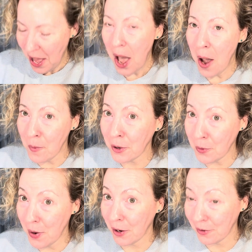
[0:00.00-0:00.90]
I want to
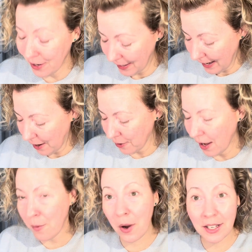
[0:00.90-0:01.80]
wear it right now.
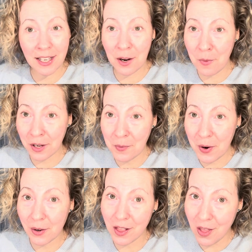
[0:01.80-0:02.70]
I want to
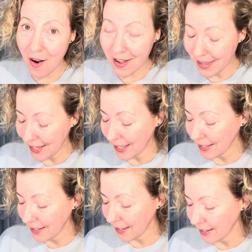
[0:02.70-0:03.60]
wear it a lot. Like,
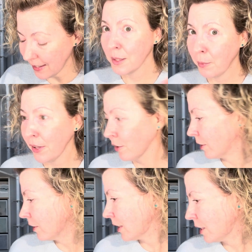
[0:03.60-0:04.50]
it's spoiler
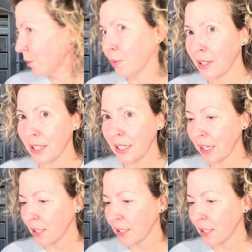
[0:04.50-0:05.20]
alert, it's a really nice